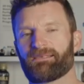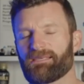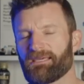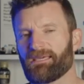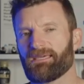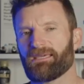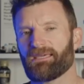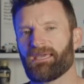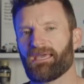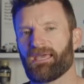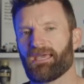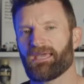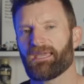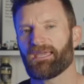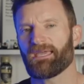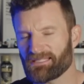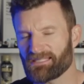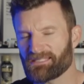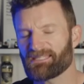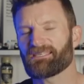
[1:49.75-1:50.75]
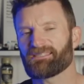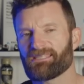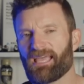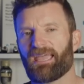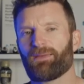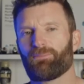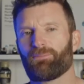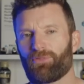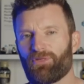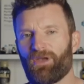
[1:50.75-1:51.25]
See, it's the
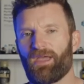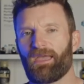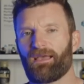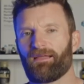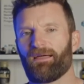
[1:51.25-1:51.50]
same thing.